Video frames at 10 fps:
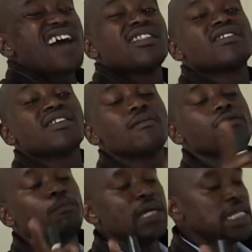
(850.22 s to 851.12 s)
at the same
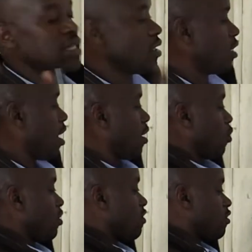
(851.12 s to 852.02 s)
speed
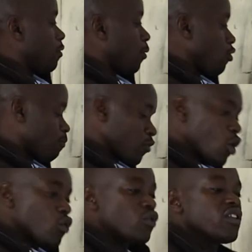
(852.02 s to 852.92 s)
with the CPU.
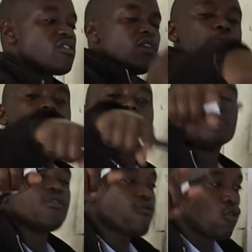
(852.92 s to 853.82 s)
So the CPU will
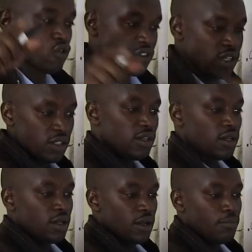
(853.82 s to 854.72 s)
be forced,
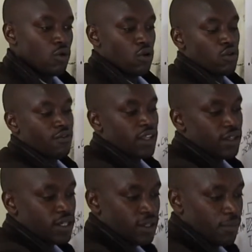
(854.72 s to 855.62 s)
because of
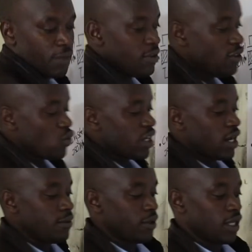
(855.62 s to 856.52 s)
maybe this one
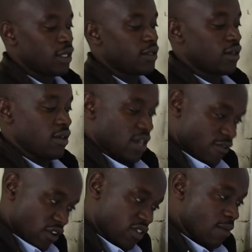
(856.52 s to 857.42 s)
can,
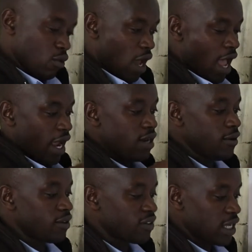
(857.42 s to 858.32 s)
like for example, I
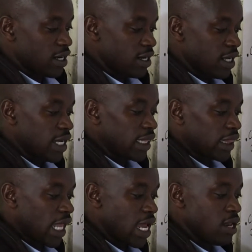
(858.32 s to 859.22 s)
can send
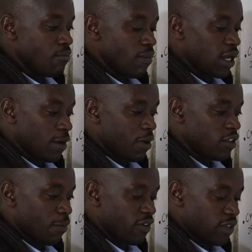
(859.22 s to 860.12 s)
10
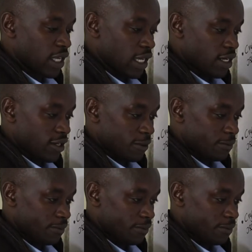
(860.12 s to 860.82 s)
megabytes per second.